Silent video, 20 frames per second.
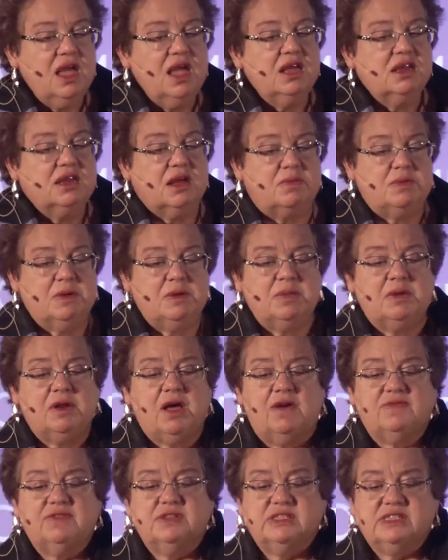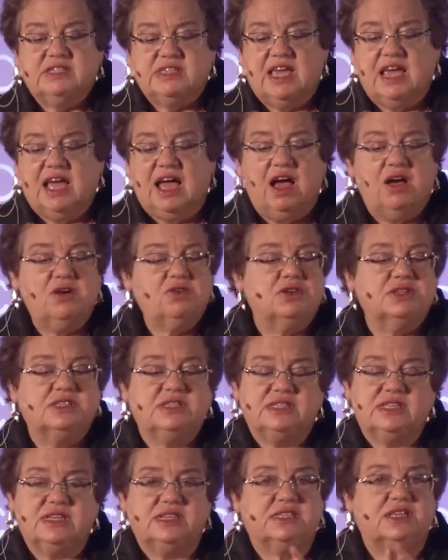Now, people often say, how could
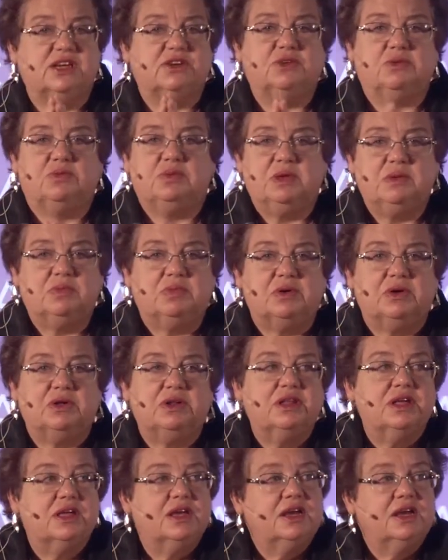600 people